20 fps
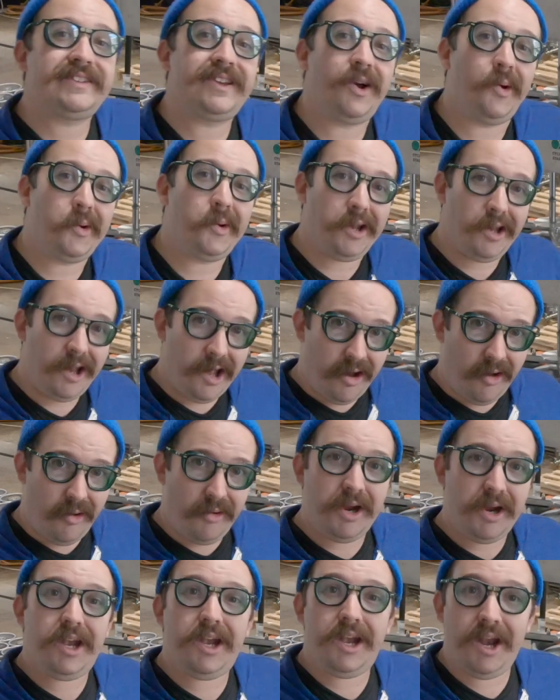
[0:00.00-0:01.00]
is going
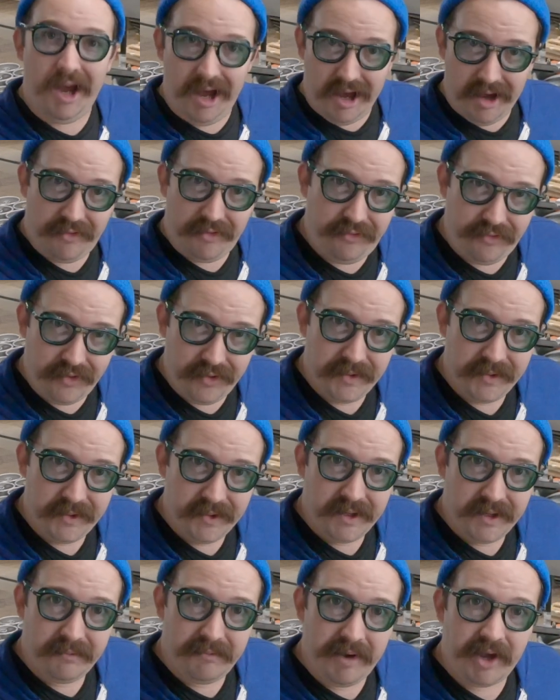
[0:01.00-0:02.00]
long enough.
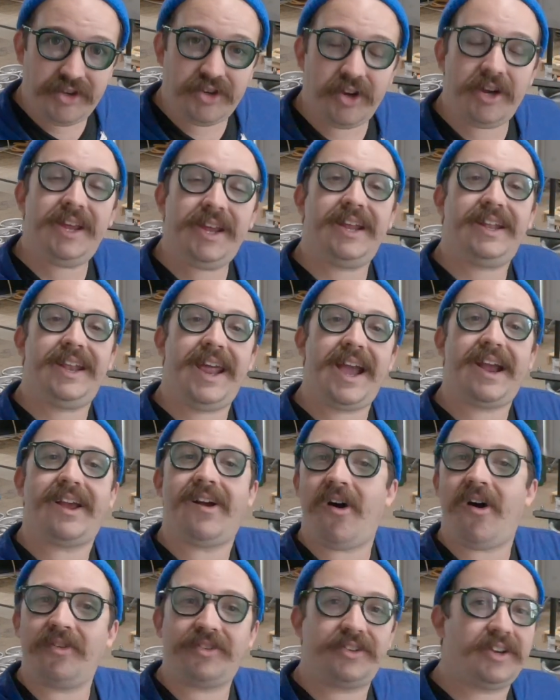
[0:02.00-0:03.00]
Make sure to get that
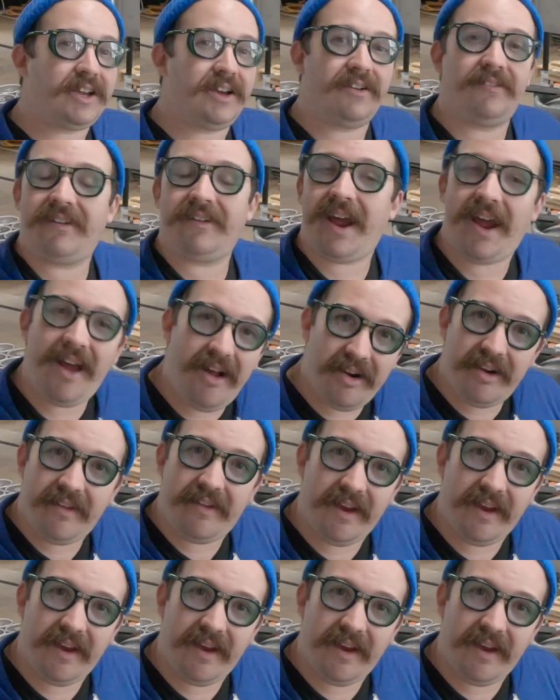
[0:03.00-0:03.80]
caustic on out of